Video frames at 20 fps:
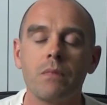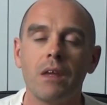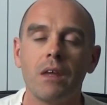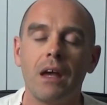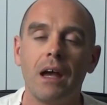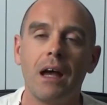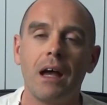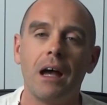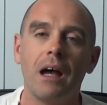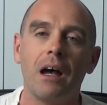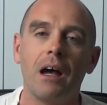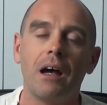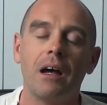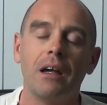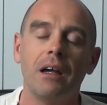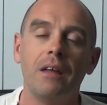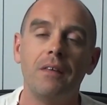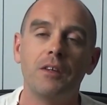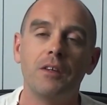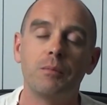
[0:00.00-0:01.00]

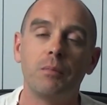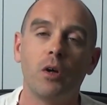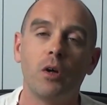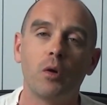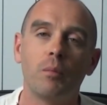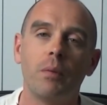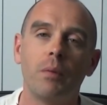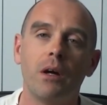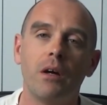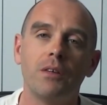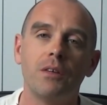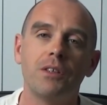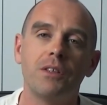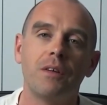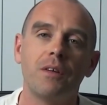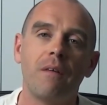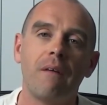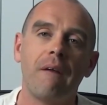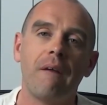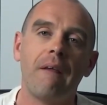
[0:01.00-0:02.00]
in this blog
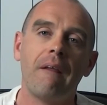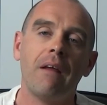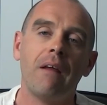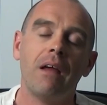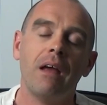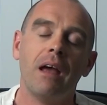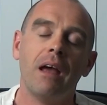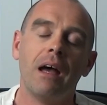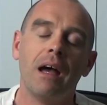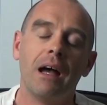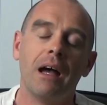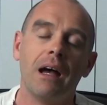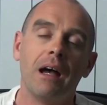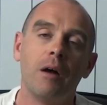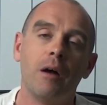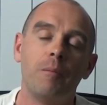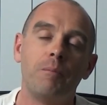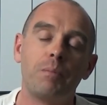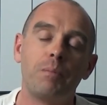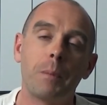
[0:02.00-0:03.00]
post,
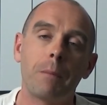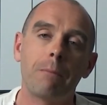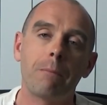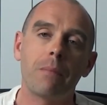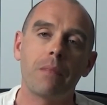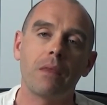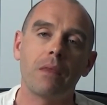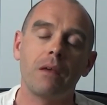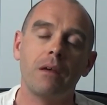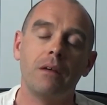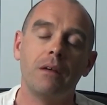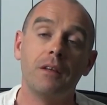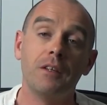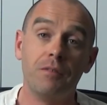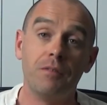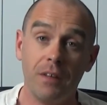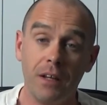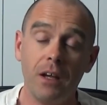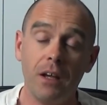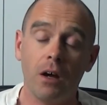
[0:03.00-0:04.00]
in this
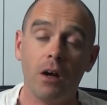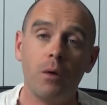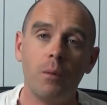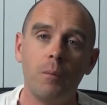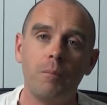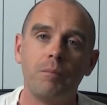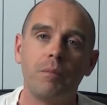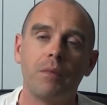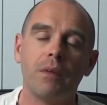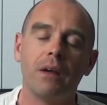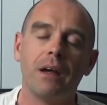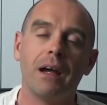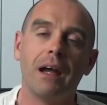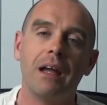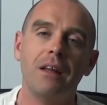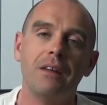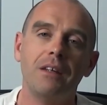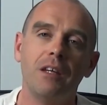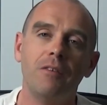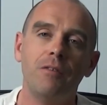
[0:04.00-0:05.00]
video.
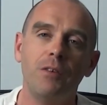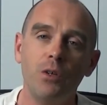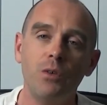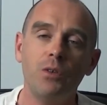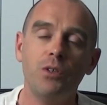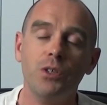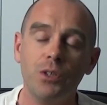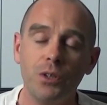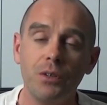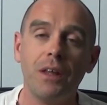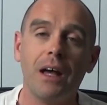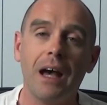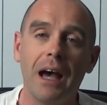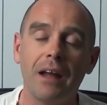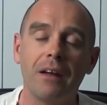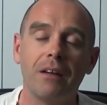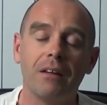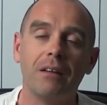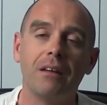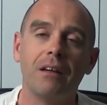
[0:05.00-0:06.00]
And if you do
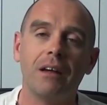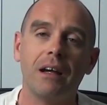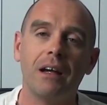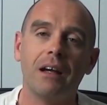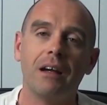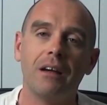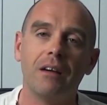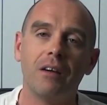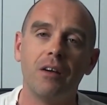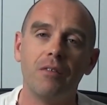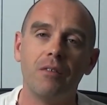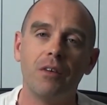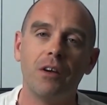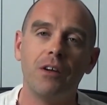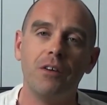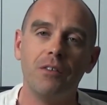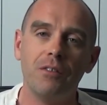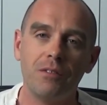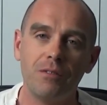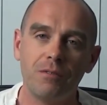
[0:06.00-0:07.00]
that
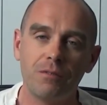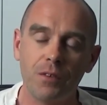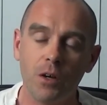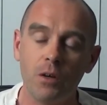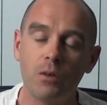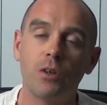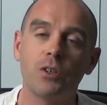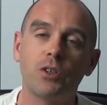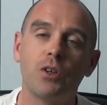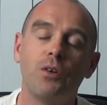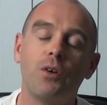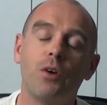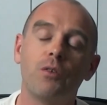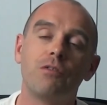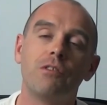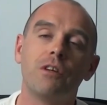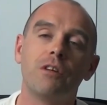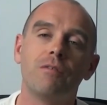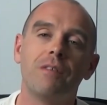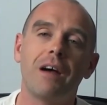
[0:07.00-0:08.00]
and focus on
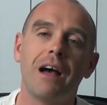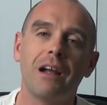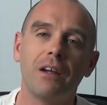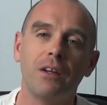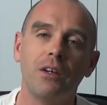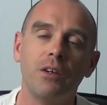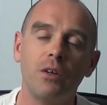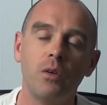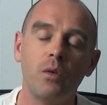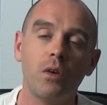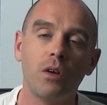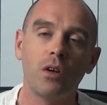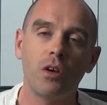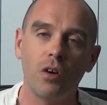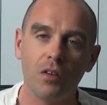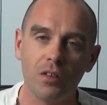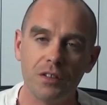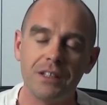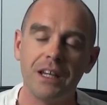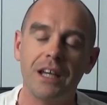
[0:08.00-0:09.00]
offering value,
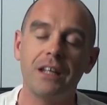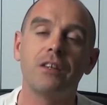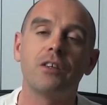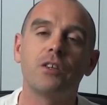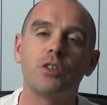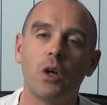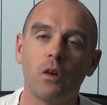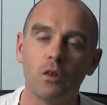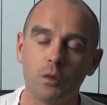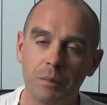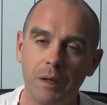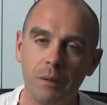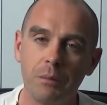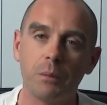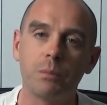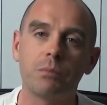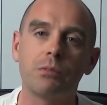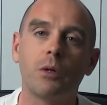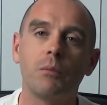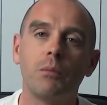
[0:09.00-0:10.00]
content, solve
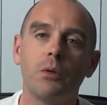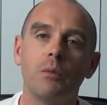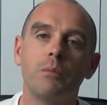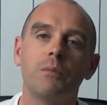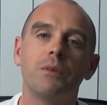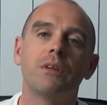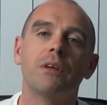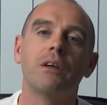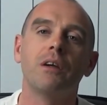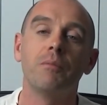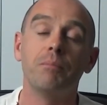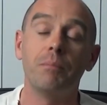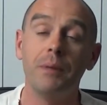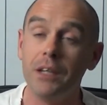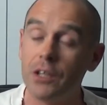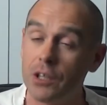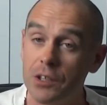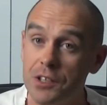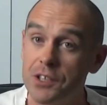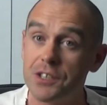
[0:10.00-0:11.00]
people problems,
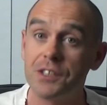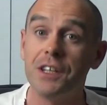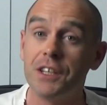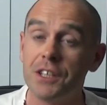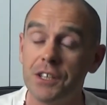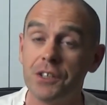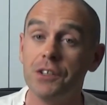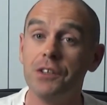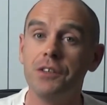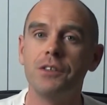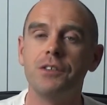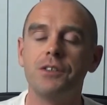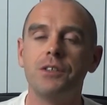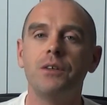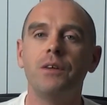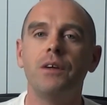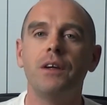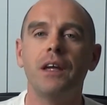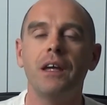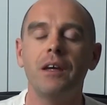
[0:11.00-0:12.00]
be consistent
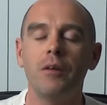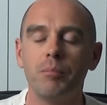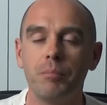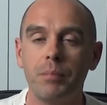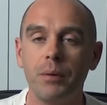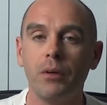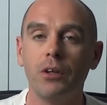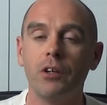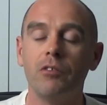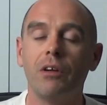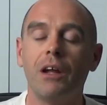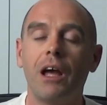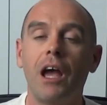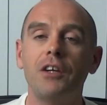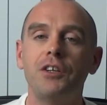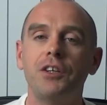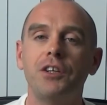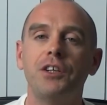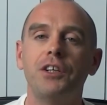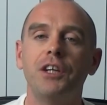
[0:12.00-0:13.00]
doing it, build a
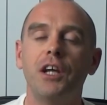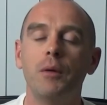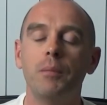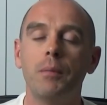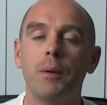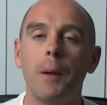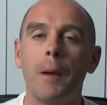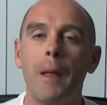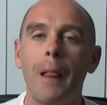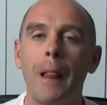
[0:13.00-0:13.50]
relationship,